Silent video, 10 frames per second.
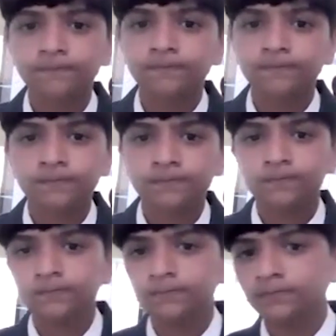
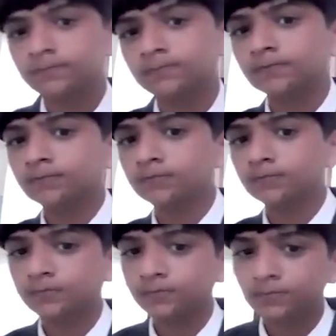
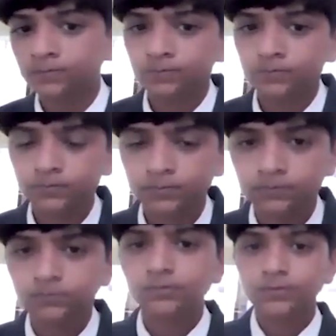
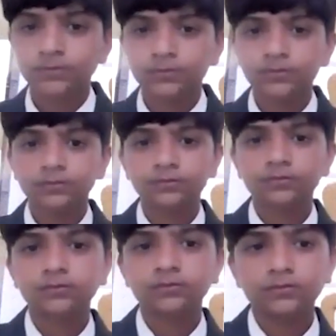
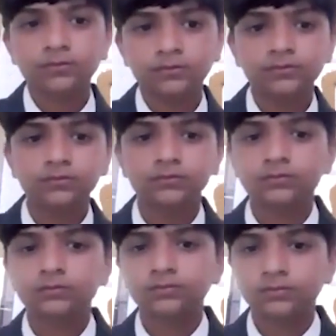
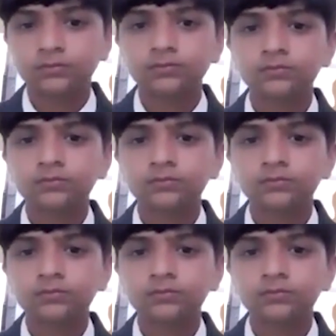(silent)